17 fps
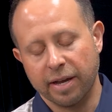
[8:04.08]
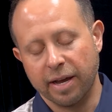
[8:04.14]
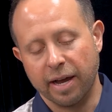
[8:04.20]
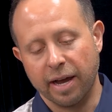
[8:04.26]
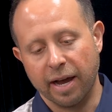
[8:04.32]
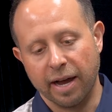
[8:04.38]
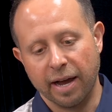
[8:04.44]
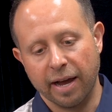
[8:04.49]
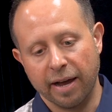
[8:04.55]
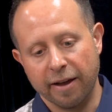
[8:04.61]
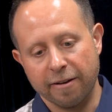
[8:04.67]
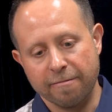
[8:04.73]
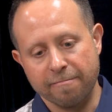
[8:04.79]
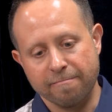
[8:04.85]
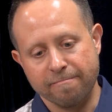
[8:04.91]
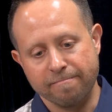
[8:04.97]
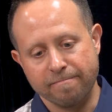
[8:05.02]

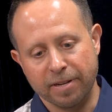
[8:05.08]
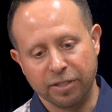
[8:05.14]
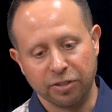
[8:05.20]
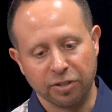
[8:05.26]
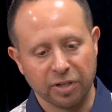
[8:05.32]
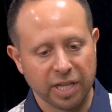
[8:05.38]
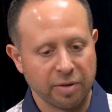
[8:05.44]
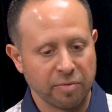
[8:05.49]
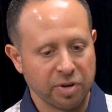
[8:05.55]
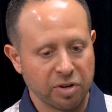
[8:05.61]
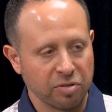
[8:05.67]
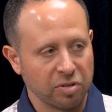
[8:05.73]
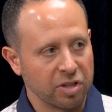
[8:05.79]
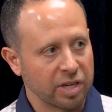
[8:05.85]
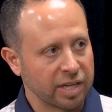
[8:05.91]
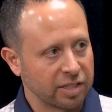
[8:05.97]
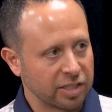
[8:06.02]
But certainly when you
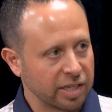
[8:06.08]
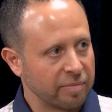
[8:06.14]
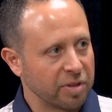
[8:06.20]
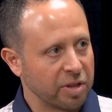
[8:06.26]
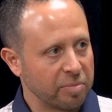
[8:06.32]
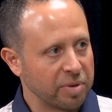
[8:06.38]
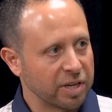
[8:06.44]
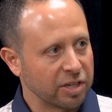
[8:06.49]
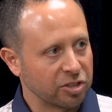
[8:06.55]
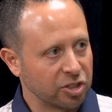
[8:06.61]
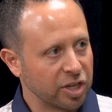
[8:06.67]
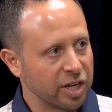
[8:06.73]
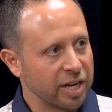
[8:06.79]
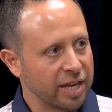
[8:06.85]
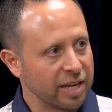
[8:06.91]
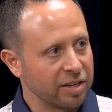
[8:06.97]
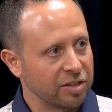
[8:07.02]
look at some of the big
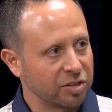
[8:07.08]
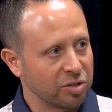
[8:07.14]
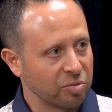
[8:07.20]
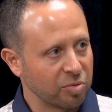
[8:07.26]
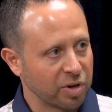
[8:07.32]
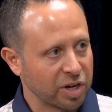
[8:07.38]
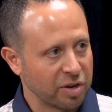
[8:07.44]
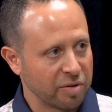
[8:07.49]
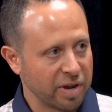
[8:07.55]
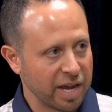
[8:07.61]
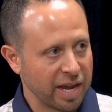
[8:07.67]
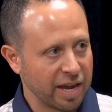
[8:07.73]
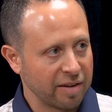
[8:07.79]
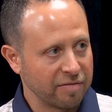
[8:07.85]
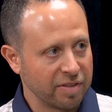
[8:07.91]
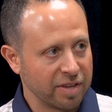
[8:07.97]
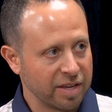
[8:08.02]
cities where you
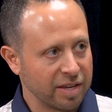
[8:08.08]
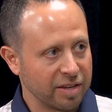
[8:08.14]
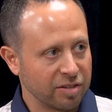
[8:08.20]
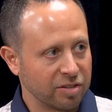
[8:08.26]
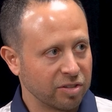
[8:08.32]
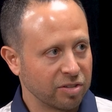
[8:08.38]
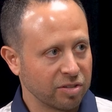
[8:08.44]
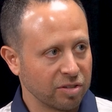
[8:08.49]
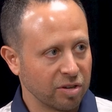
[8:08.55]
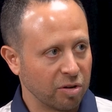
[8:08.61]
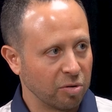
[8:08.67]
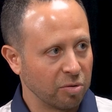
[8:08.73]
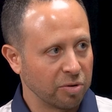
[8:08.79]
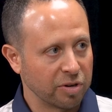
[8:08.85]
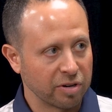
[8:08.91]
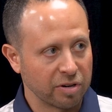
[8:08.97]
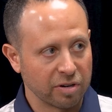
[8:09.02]
have these
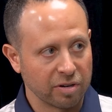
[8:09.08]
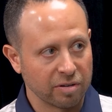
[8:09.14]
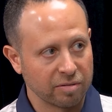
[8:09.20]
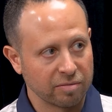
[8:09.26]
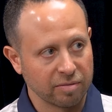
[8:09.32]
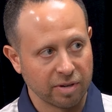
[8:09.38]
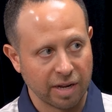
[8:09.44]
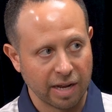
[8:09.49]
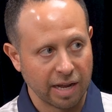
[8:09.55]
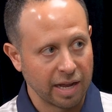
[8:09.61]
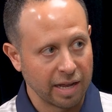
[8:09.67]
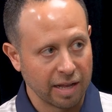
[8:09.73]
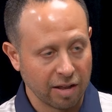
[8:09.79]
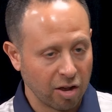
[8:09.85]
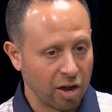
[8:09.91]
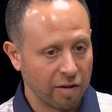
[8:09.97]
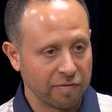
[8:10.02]
older
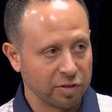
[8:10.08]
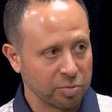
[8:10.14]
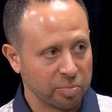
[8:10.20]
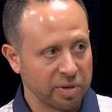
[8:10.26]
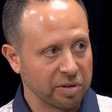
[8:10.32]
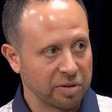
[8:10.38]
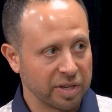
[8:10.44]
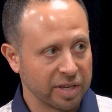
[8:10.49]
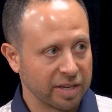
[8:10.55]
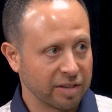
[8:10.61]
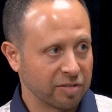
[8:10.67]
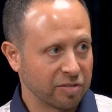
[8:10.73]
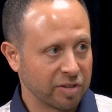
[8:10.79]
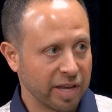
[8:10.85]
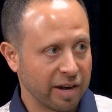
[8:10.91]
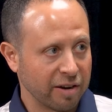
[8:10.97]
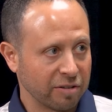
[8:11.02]
office
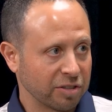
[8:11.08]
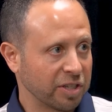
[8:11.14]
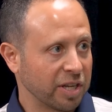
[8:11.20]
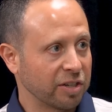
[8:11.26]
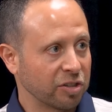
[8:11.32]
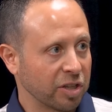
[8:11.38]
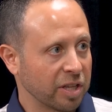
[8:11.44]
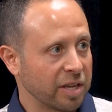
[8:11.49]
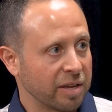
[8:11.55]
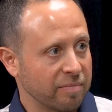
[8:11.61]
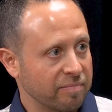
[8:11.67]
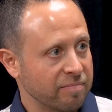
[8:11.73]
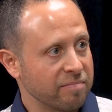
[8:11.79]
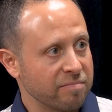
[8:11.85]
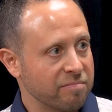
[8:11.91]
buildings that are essentially